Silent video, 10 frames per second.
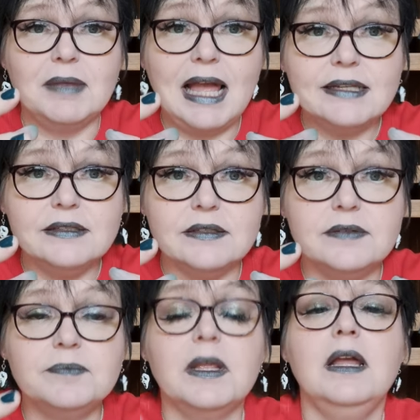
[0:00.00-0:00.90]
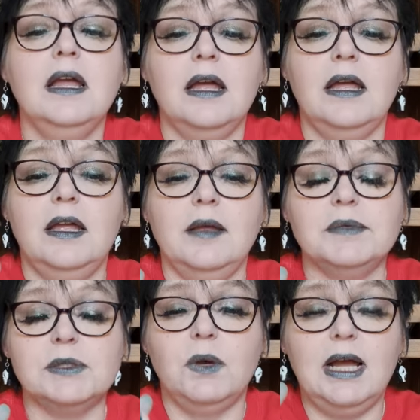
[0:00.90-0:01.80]
candle.
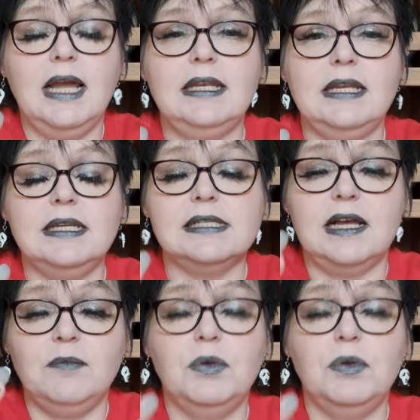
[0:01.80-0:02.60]
So what I did is I